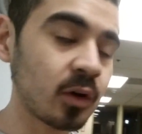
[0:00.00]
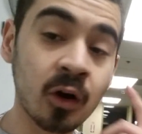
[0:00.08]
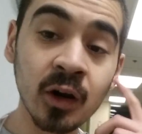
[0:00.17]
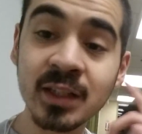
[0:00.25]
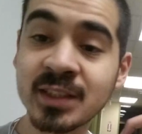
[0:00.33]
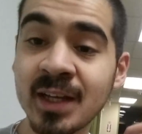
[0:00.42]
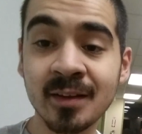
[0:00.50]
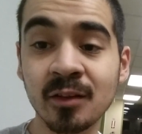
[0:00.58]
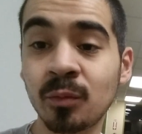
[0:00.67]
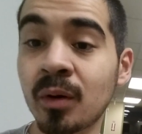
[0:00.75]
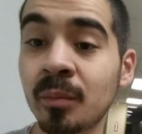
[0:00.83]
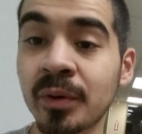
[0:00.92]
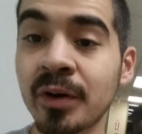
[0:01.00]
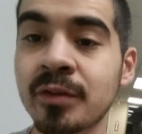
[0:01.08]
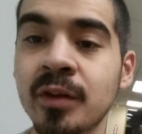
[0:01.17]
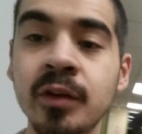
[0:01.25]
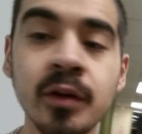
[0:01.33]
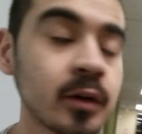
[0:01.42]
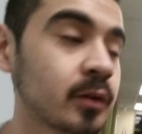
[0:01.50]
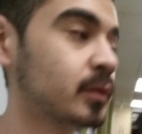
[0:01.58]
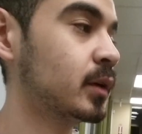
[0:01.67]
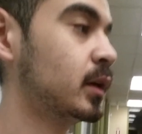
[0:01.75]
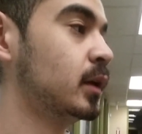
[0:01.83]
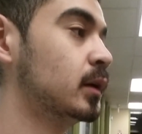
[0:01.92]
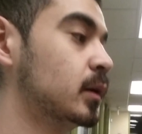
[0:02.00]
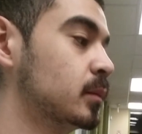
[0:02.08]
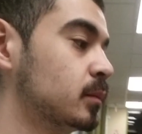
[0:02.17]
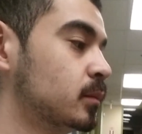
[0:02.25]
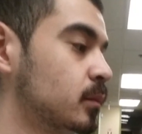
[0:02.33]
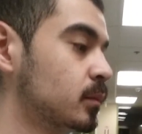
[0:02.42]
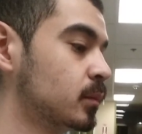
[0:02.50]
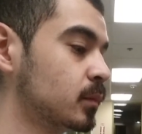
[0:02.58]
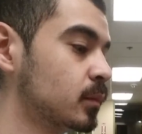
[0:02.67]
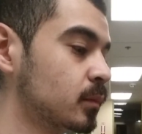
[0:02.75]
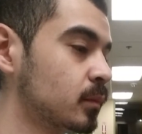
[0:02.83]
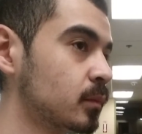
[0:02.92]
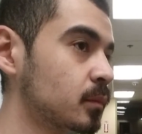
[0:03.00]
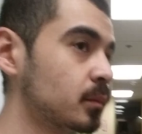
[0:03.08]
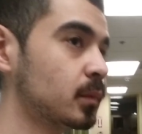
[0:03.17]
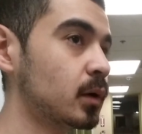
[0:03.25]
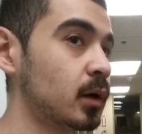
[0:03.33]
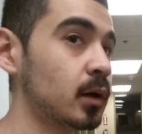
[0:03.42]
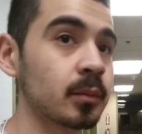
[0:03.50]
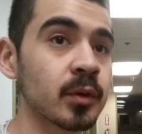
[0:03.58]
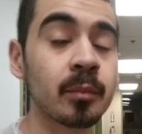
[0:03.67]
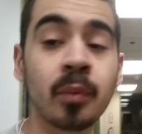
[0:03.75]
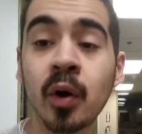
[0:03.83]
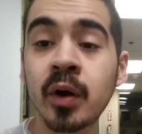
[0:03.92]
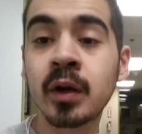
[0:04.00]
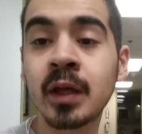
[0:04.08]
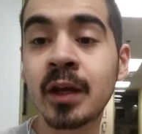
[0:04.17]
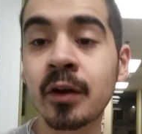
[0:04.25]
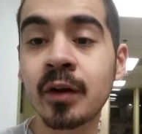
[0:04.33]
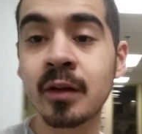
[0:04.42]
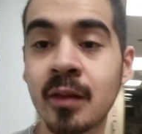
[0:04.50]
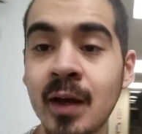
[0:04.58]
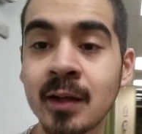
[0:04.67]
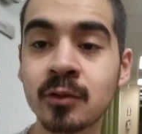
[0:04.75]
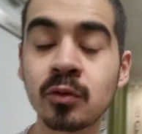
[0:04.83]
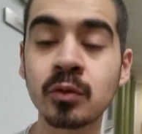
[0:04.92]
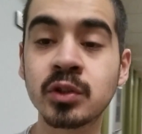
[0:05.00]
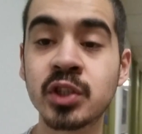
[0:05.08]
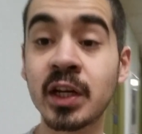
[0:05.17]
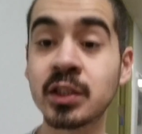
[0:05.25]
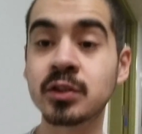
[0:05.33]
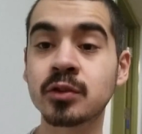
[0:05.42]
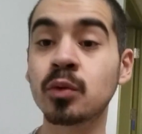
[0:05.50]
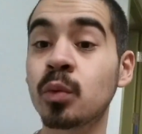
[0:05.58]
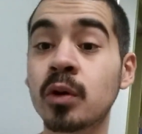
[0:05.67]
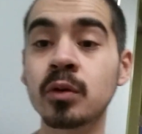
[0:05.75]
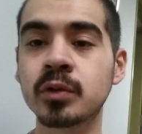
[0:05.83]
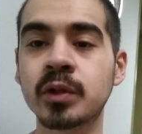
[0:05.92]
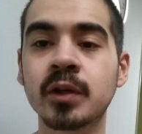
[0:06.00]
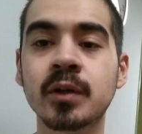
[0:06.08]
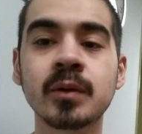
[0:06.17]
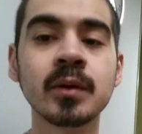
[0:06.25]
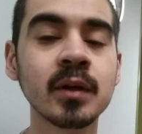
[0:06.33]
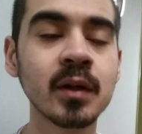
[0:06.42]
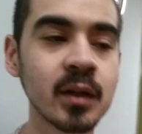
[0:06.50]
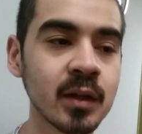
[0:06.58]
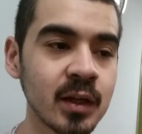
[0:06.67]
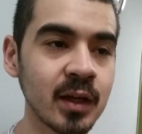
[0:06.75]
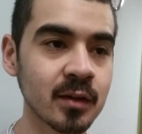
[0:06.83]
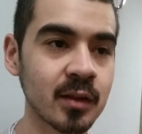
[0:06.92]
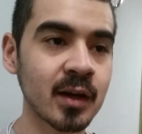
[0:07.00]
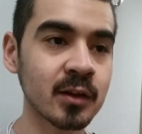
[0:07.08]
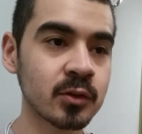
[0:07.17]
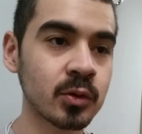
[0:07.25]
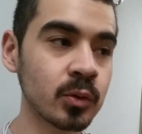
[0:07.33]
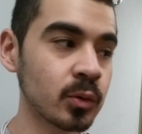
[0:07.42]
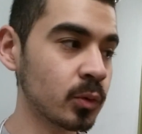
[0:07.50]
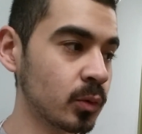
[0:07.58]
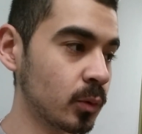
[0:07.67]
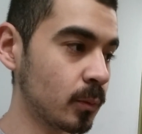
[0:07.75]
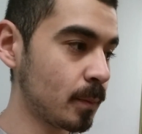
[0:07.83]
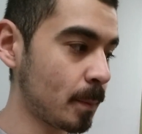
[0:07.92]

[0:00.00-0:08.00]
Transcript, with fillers: all it is one person, you know. And um, um, the point here is not to change the world, you know. It's not to,